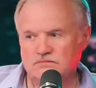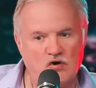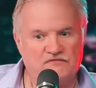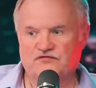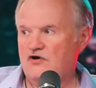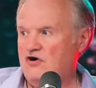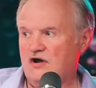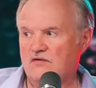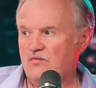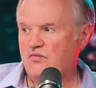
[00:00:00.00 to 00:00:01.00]
Off the
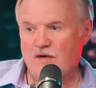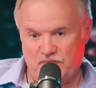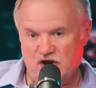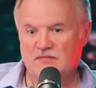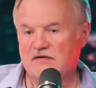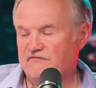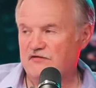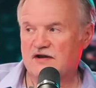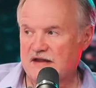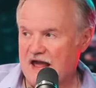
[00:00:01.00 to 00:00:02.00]
hook. Amazing. We're putting him in
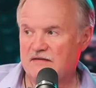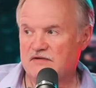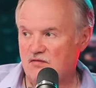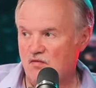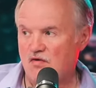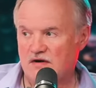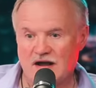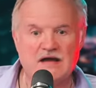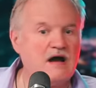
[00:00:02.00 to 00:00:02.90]
for an Academy Award.